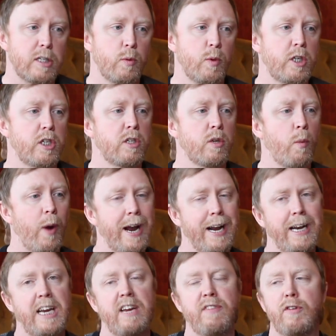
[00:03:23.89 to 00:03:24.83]
which is a way to
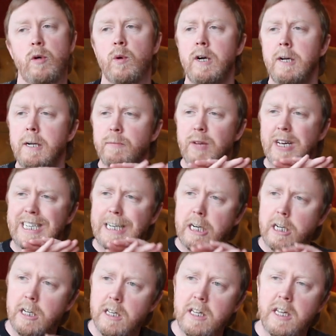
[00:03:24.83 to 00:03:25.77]
give you nice
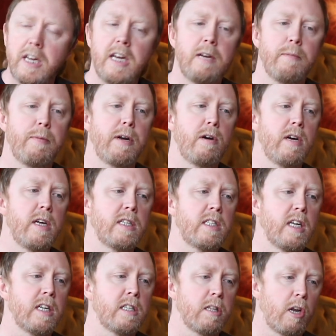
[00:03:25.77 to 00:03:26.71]
clean bitterness
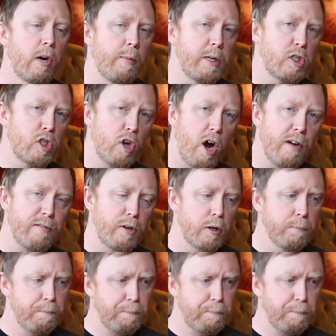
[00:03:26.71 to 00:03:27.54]
that's a little bit softer,